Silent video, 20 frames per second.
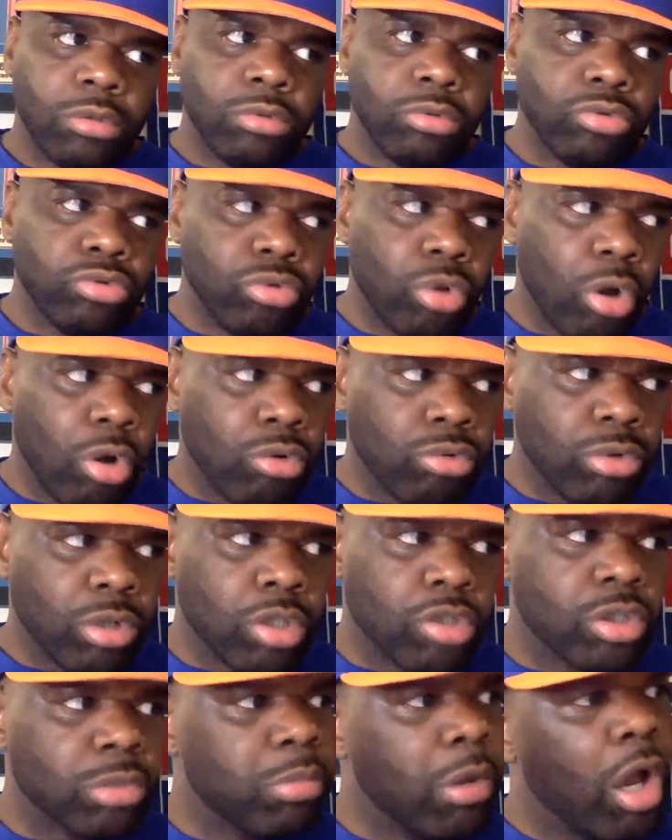and
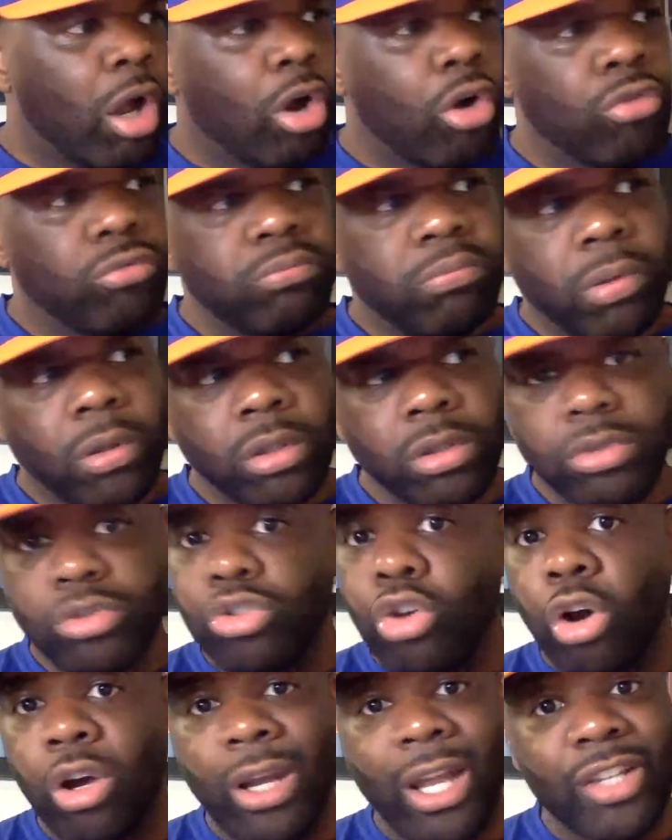get some help and
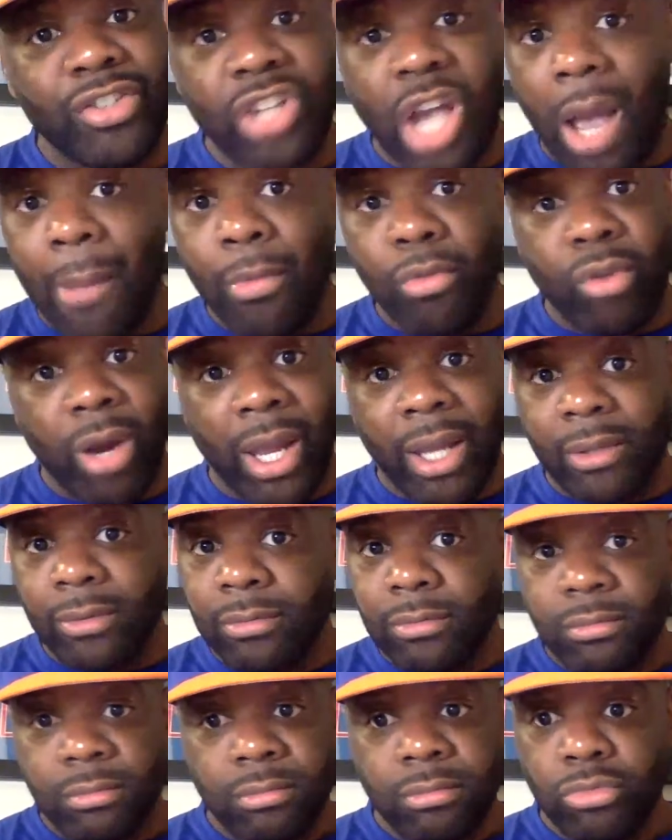talking like John Moran.
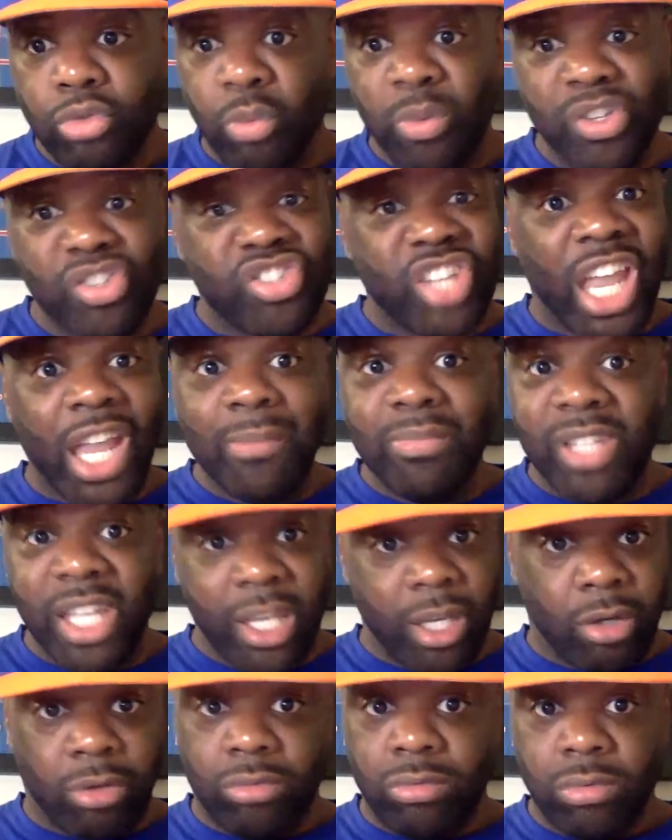When we same
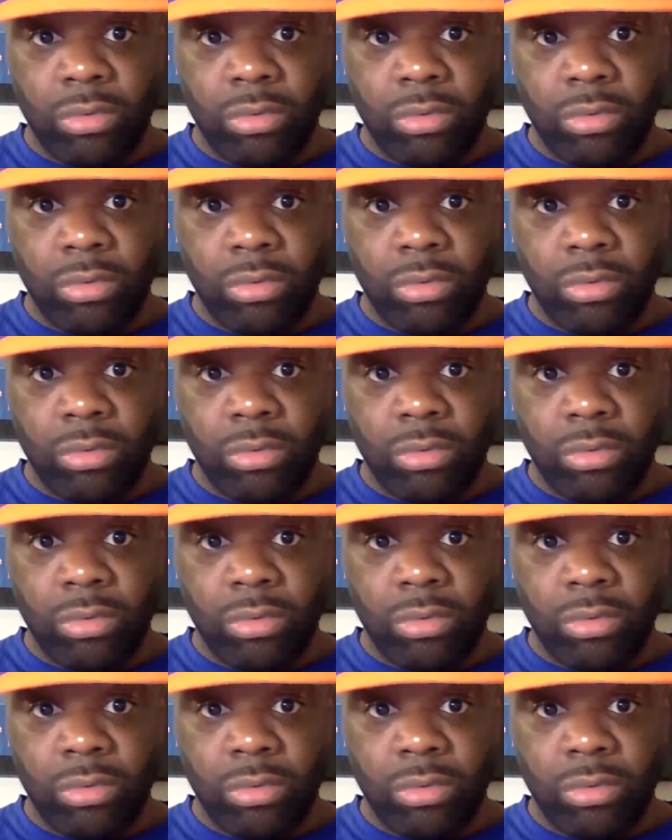deal.